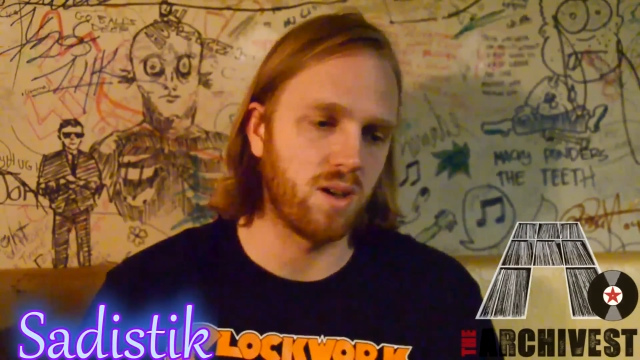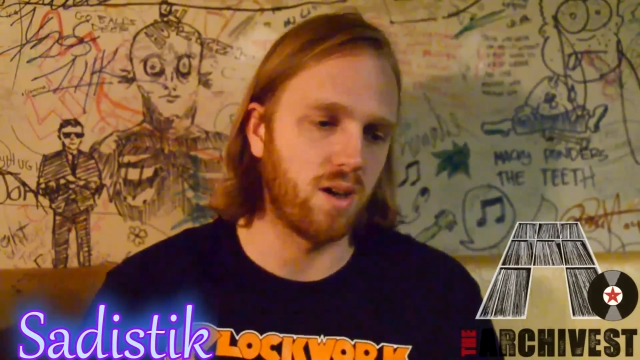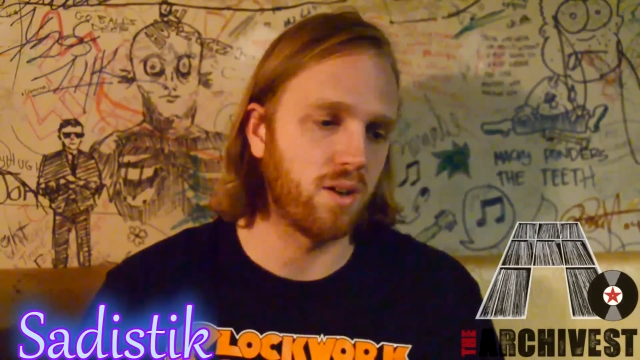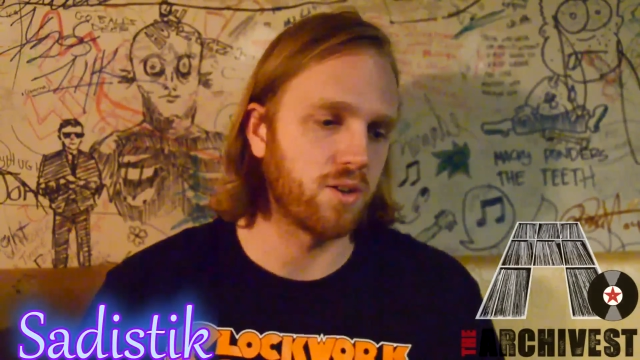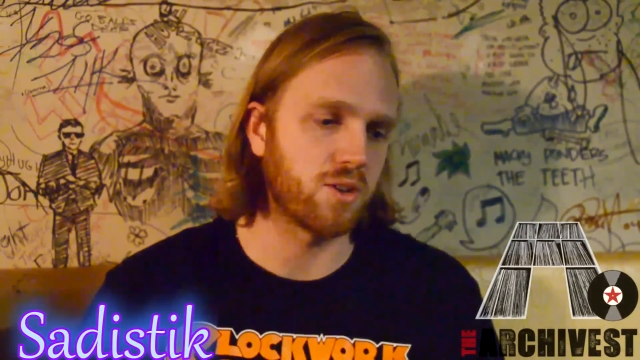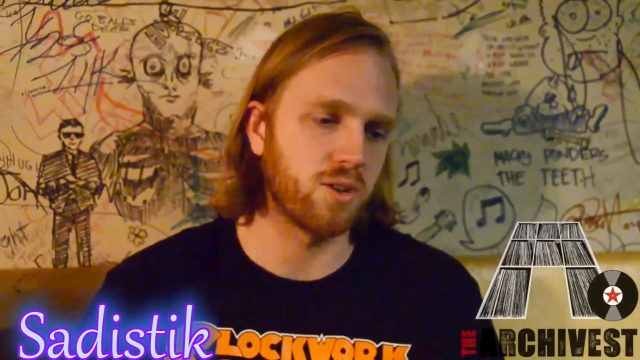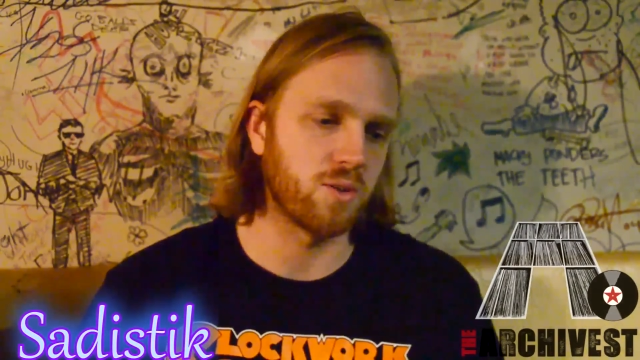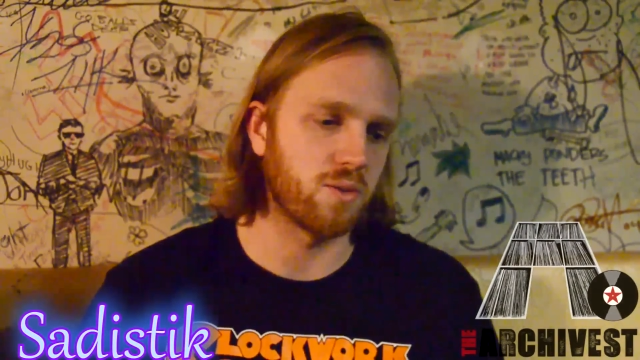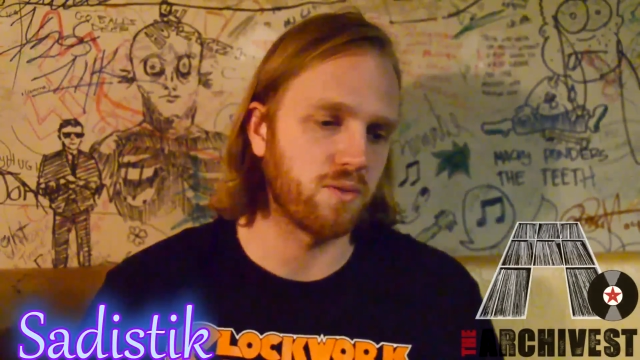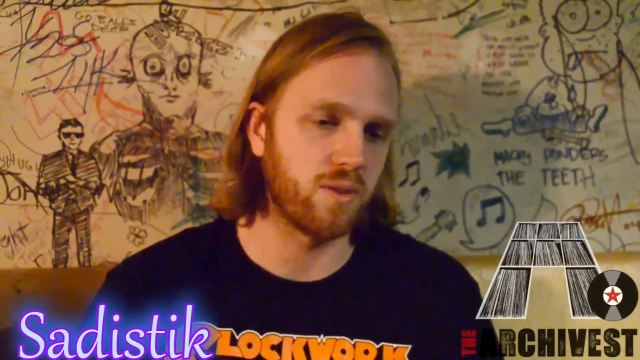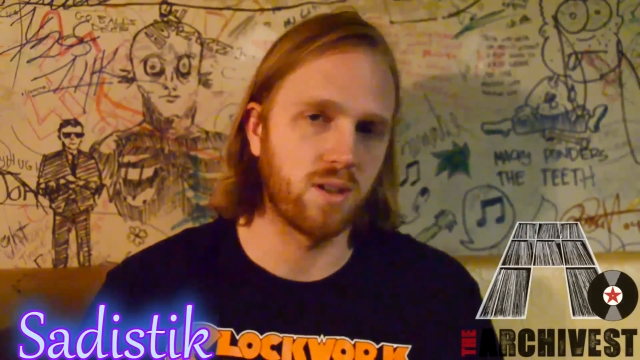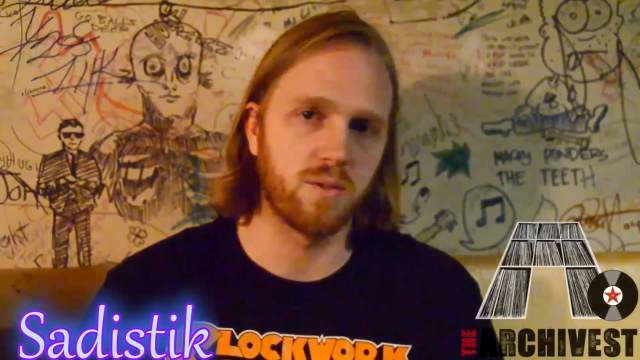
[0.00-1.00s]
All the shows were
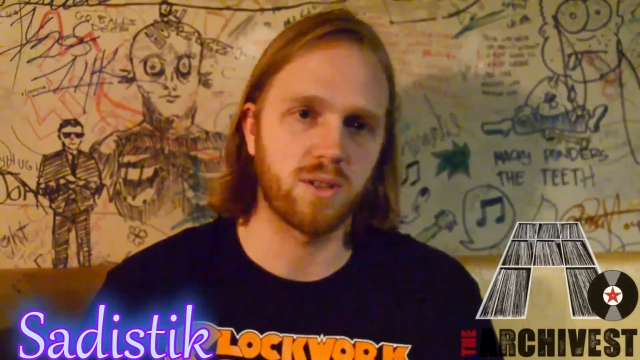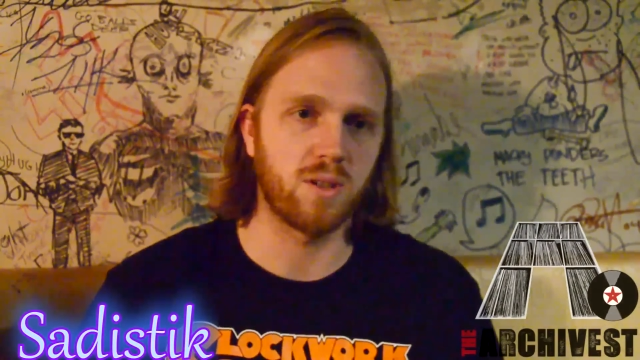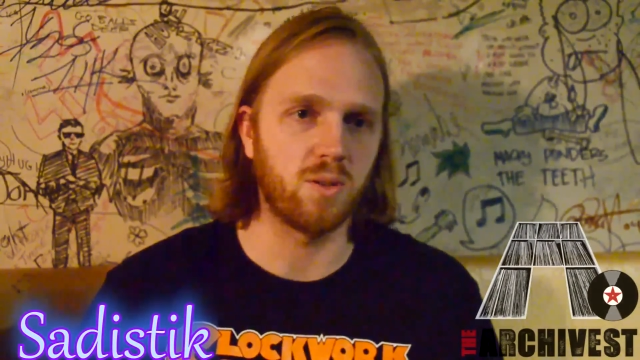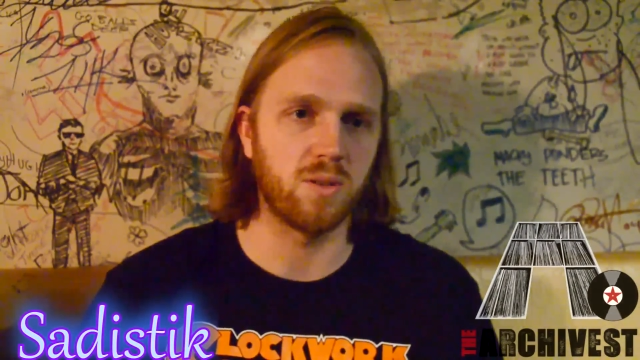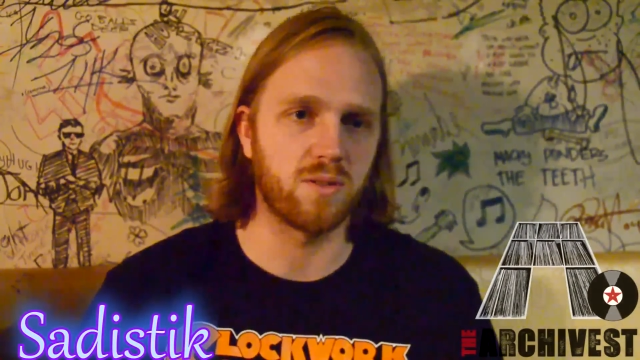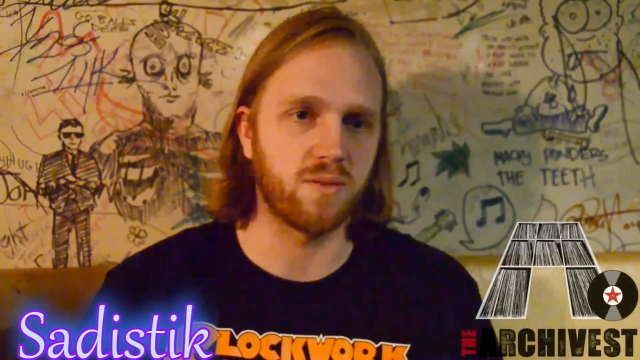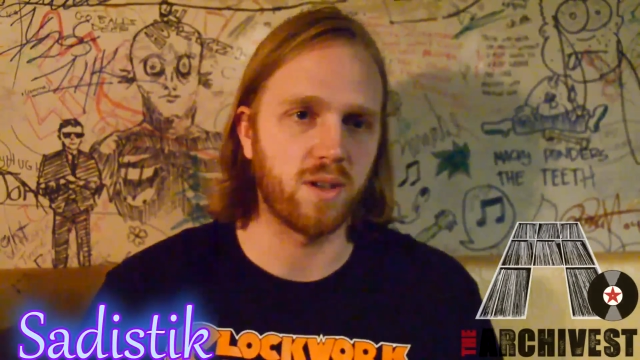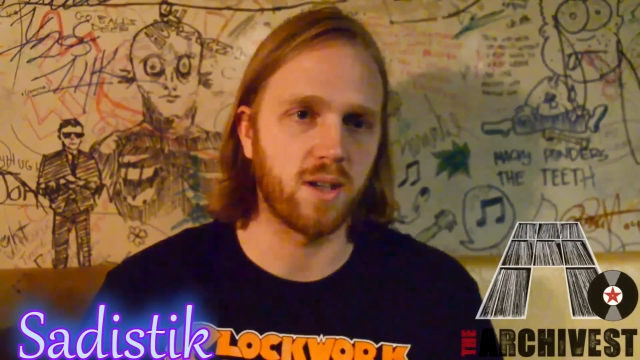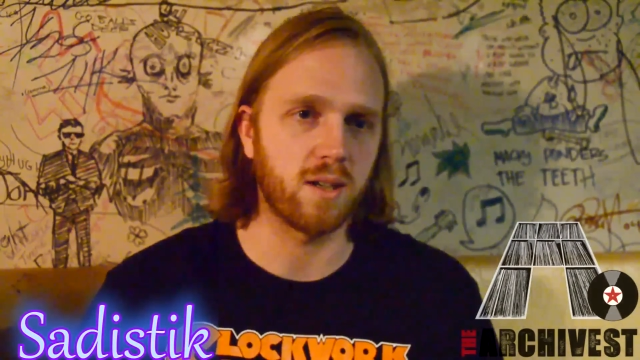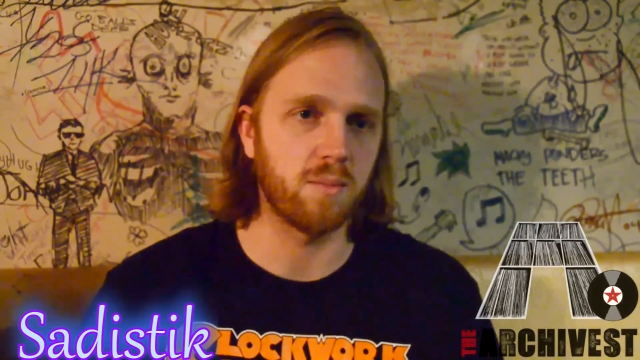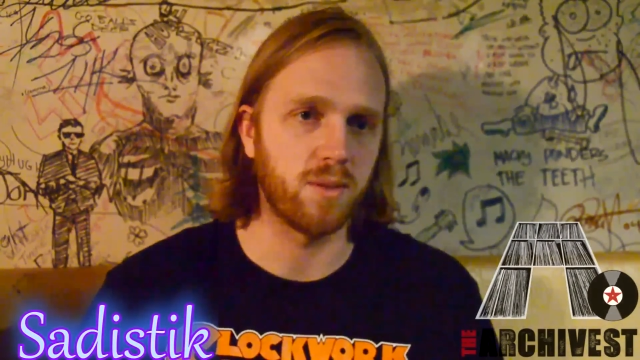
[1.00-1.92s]
fun. It was cold as fuck,